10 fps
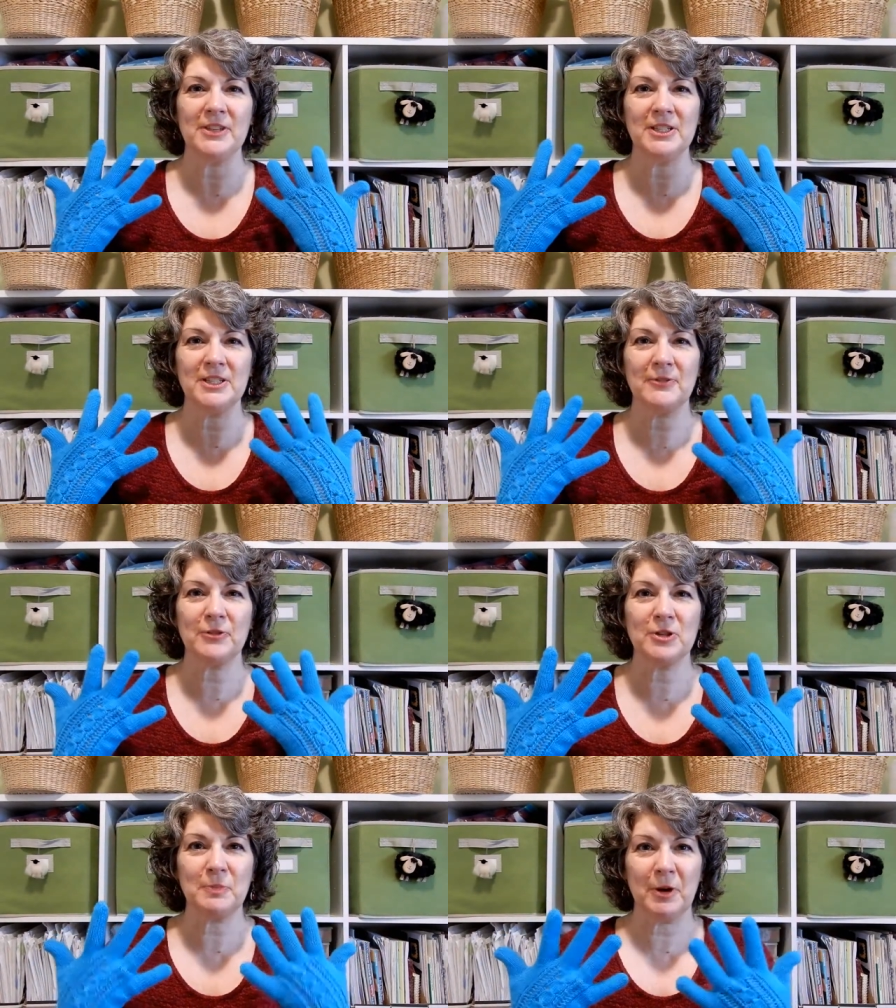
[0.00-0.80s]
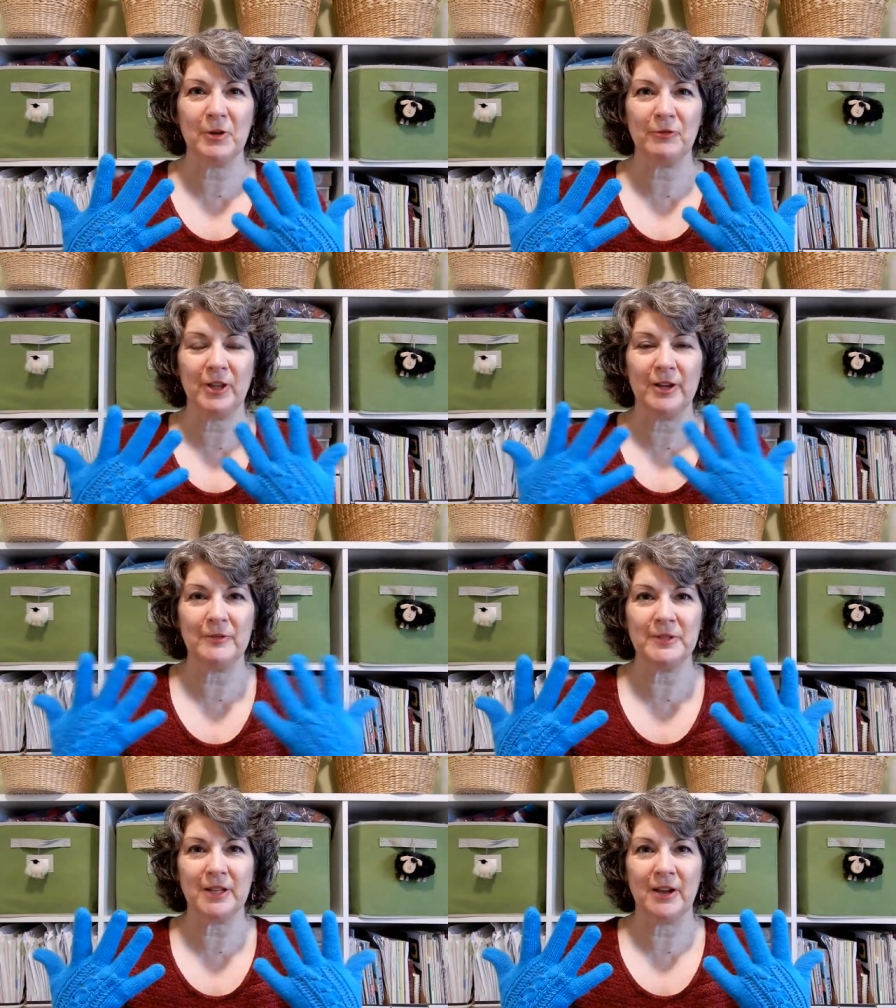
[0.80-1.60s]
This is the first pair of
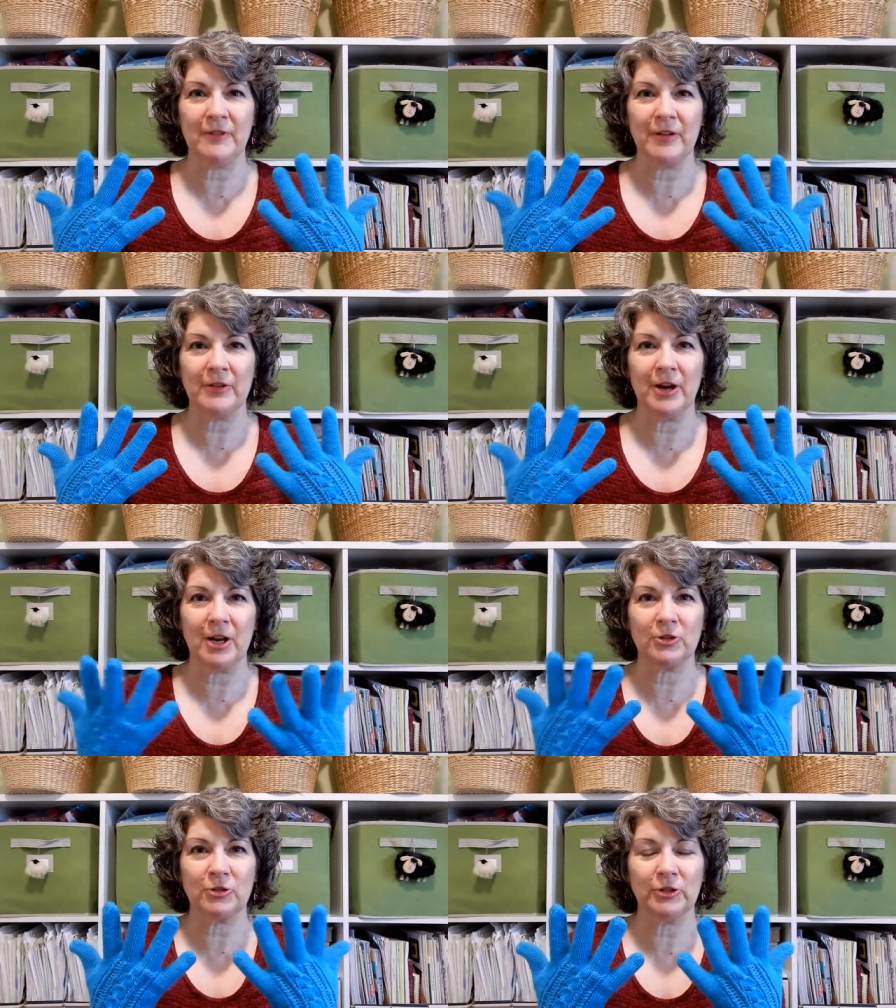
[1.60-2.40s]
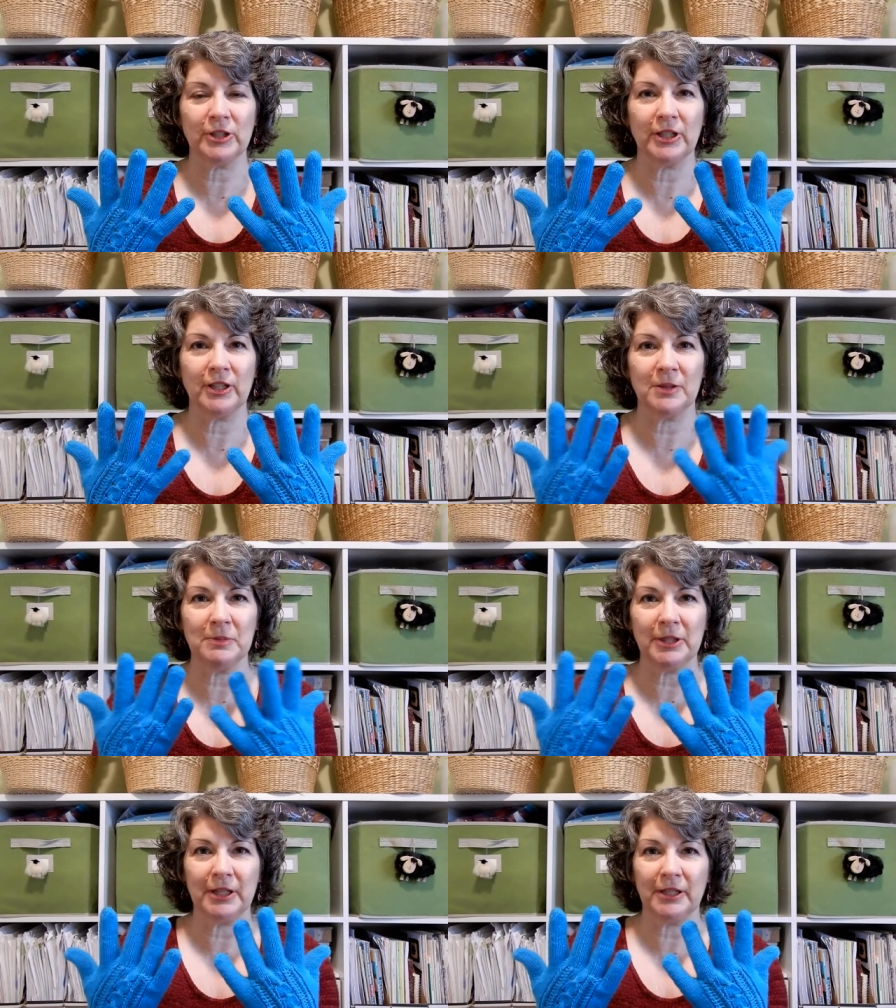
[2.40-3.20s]
gloves I've ever actually
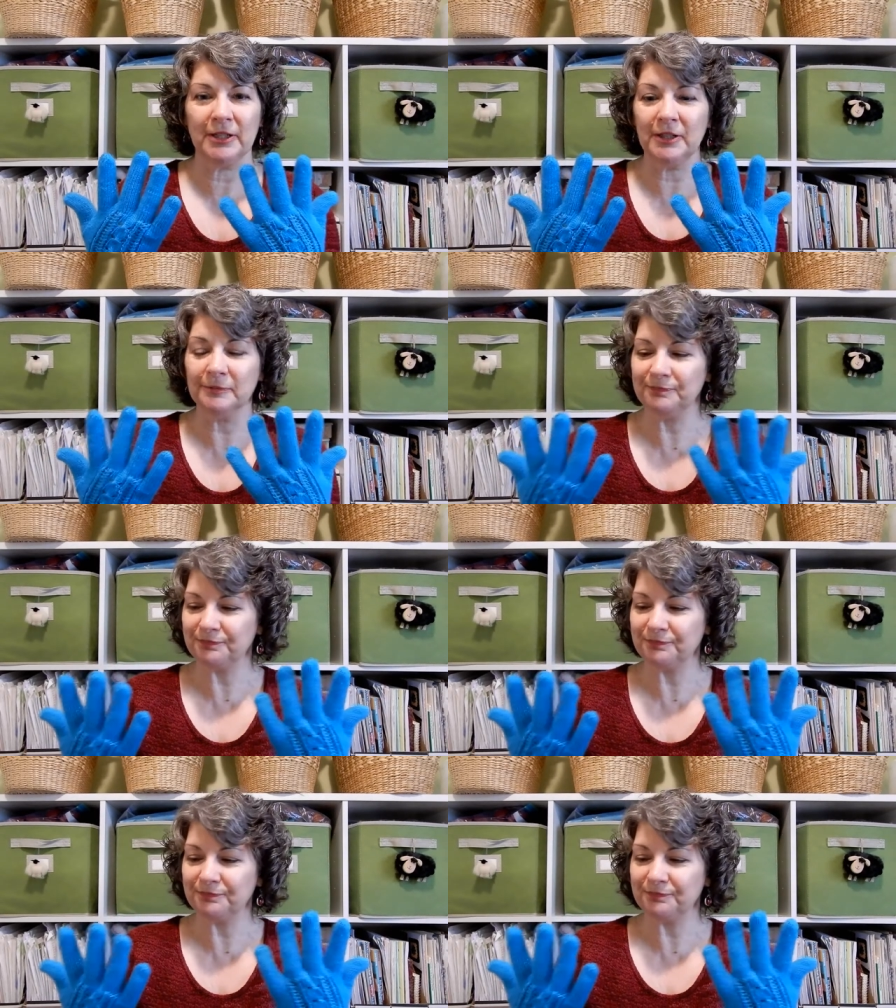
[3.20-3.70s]
completed.